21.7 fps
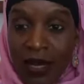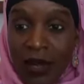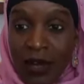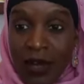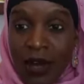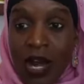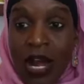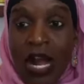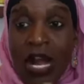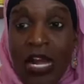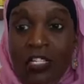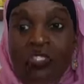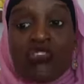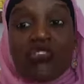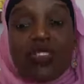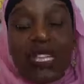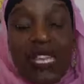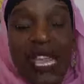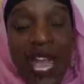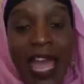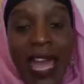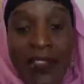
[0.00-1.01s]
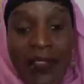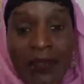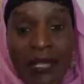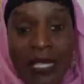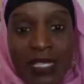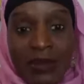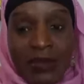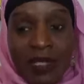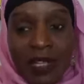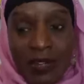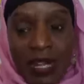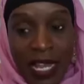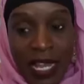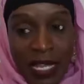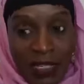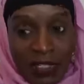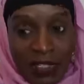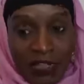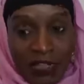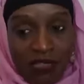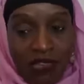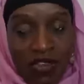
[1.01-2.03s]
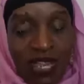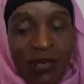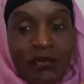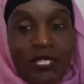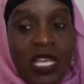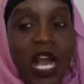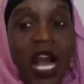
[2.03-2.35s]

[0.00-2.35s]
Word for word: or 100 calories, I'm sorry, not 100 grams,